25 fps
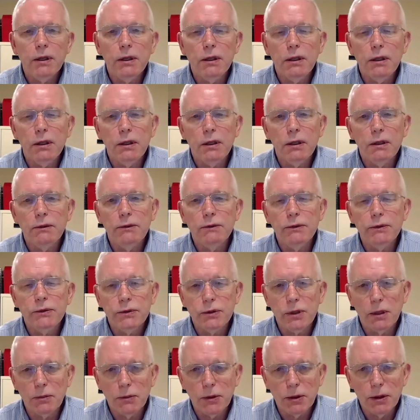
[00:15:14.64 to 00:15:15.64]
of
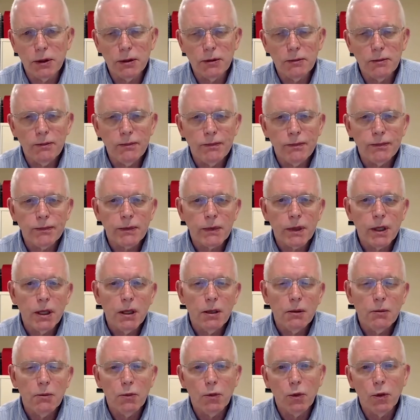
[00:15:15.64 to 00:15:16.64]
some of them,
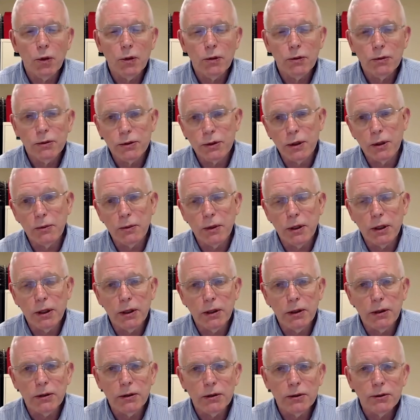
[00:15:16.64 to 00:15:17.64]
or some than
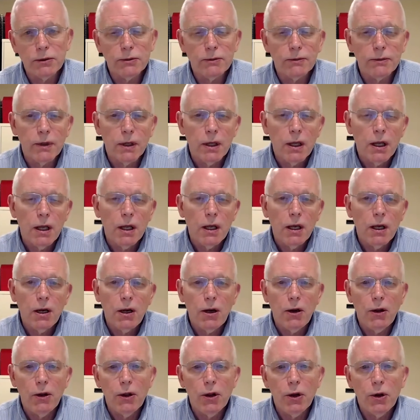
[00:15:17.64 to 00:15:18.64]
others,
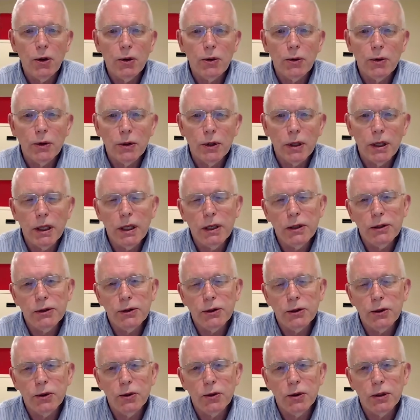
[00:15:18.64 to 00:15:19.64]
although each
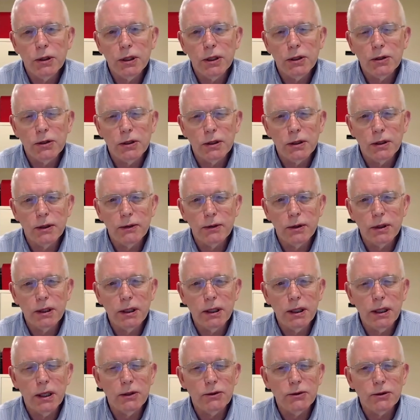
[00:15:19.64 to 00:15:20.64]
new edition of the
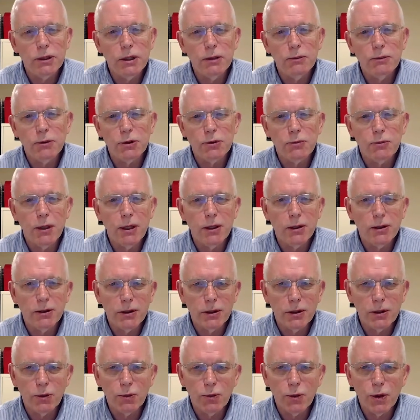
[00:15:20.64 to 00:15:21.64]
DSM is better than
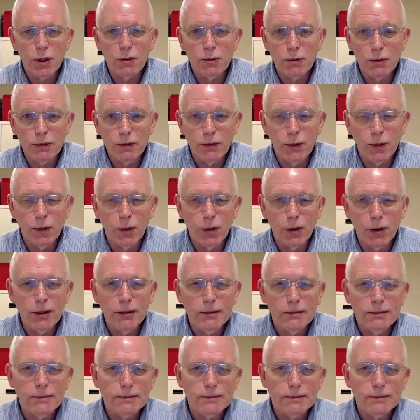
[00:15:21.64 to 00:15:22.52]
the one before it.